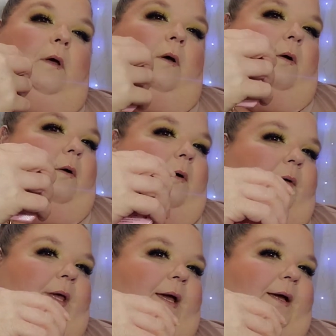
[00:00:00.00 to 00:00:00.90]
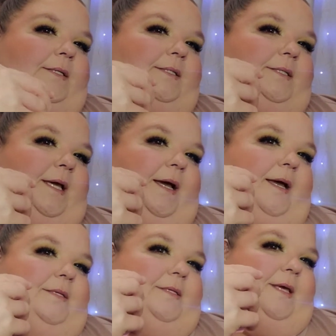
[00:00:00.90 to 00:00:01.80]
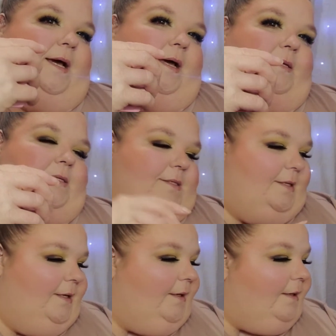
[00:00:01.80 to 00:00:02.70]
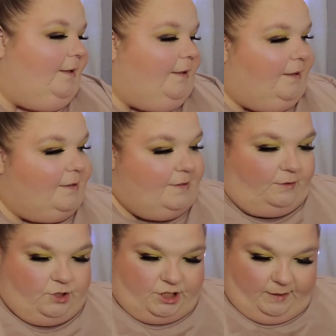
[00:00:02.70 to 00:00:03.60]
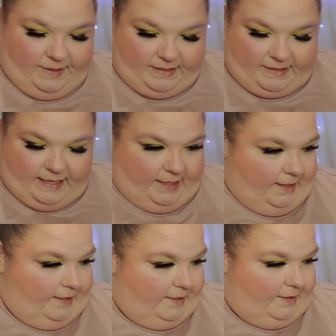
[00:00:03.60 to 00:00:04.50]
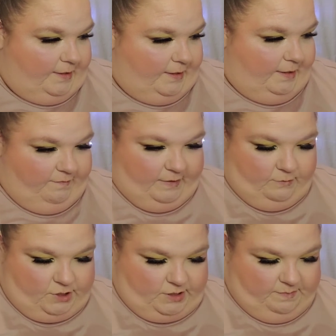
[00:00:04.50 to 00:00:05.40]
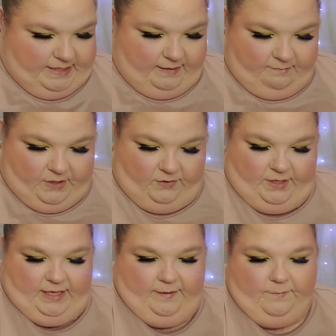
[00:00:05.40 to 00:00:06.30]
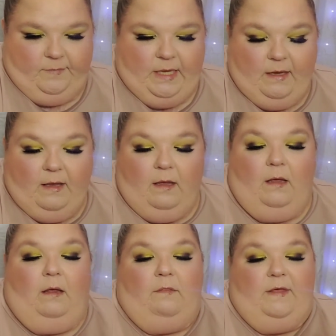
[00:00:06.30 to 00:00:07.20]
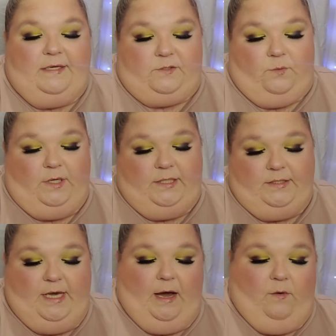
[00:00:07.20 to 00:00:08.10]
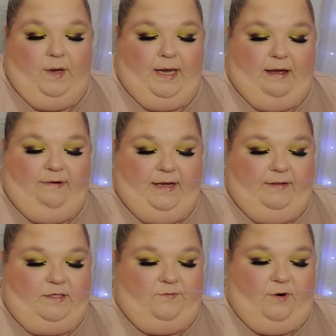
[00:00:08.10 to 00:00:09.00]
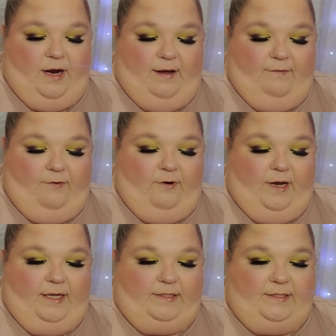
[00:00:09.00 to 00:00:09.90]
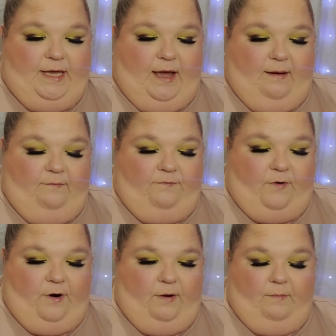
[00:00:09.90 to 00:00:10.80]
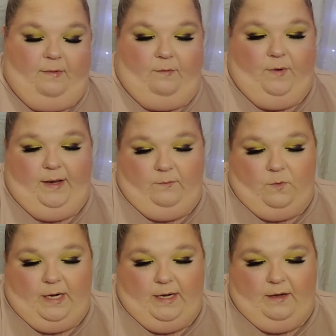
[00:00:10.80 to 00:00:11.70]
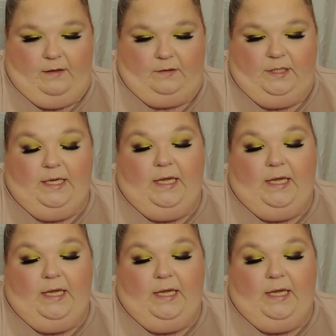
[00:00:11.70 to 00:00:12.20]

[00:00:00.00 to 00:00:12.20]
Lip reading: Oh, yes, yes, yes. So she be staying, even though she's big and bulky. This one is going. I've had this forever. It's from Wet n Wild,